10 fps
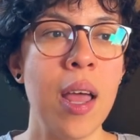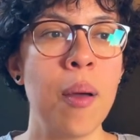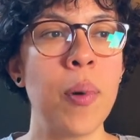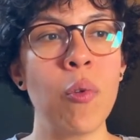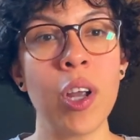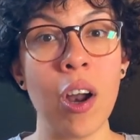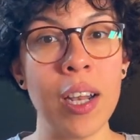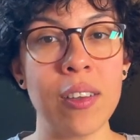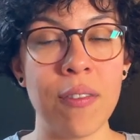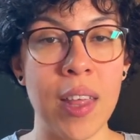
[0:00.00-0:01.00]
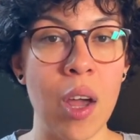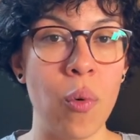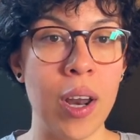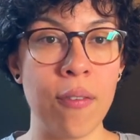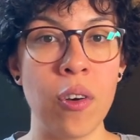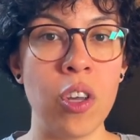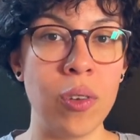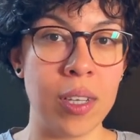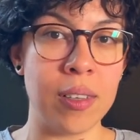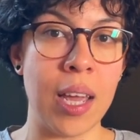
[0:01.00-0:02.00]
but regardless of that whatever you
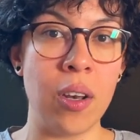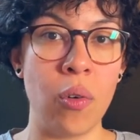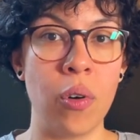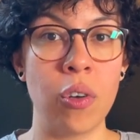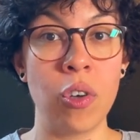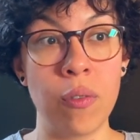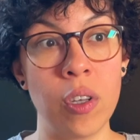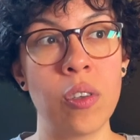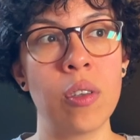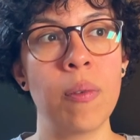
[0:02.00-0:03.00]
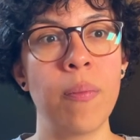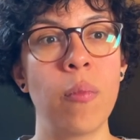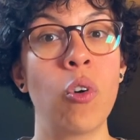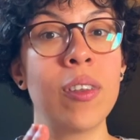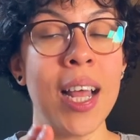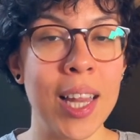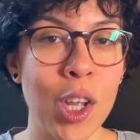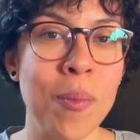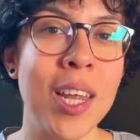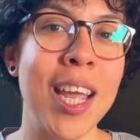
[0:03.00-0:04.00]
decide or service or
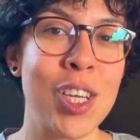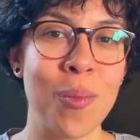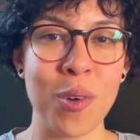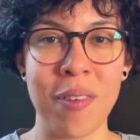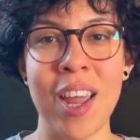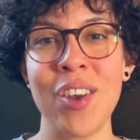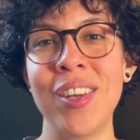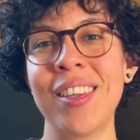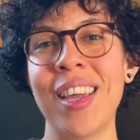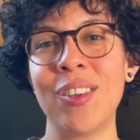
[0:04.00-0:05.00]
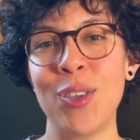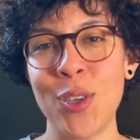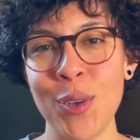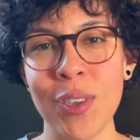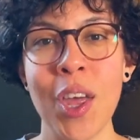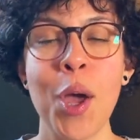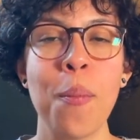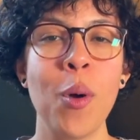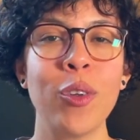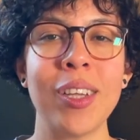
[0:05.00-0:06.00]
telecommunication provider you decide to choose
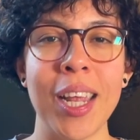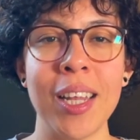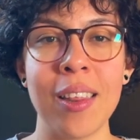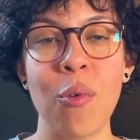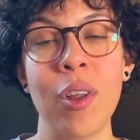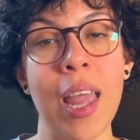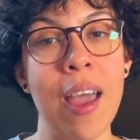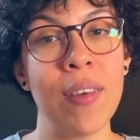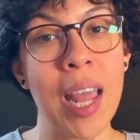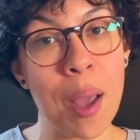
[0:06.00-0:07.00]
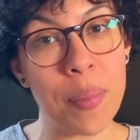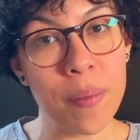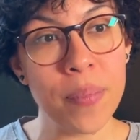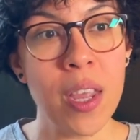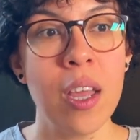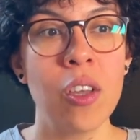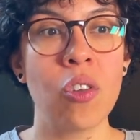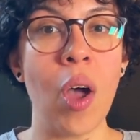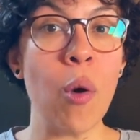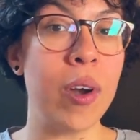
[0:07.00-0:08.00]
most likely they will have an app
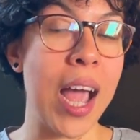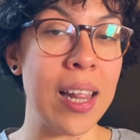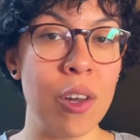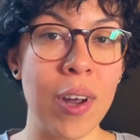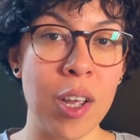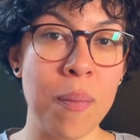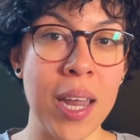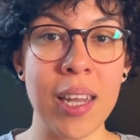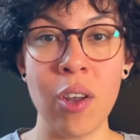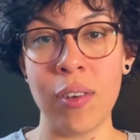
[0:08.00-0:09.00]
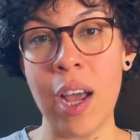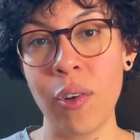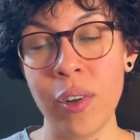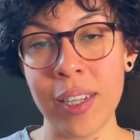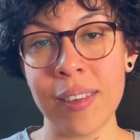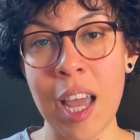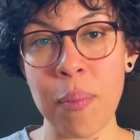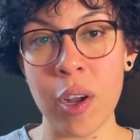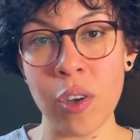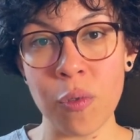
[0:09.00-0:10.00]
so i would highly recommend that you download this app
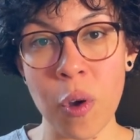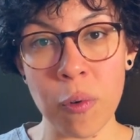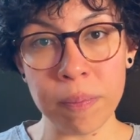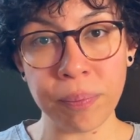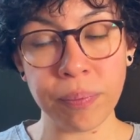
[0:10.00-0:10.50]
on your phone